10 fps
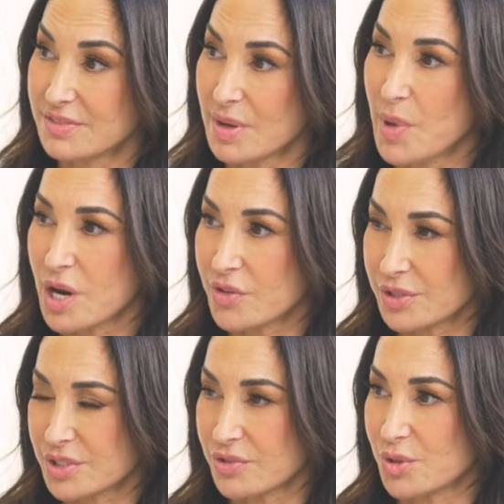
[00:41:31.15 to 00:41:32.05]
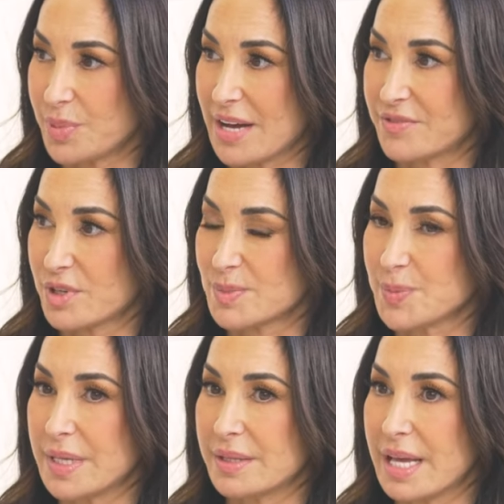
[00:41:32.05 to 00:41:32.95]
I'm on all those social platforms,
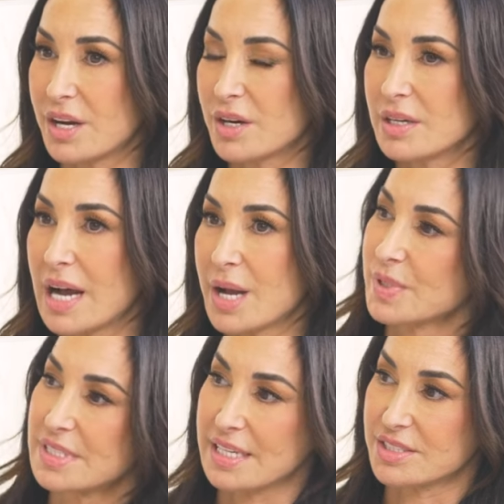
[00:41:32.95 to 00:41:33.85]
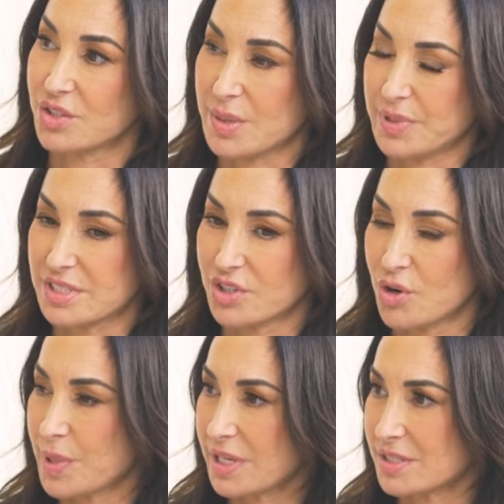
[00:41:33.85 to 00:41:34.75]
but there I would say is a great place to go
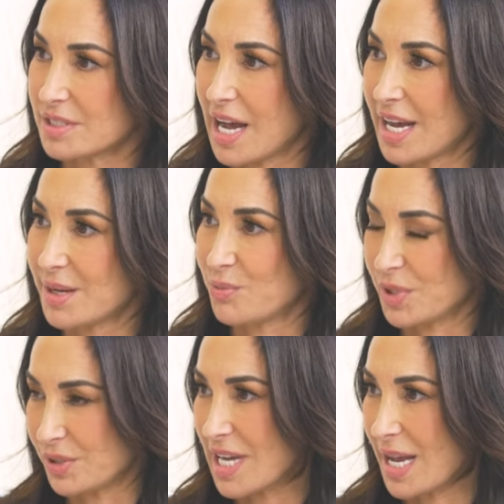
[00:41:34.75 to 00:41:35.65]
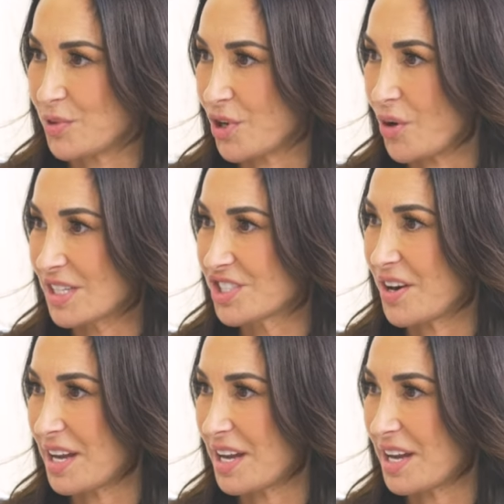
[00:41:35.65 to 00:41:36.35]
because I real time, you know, I share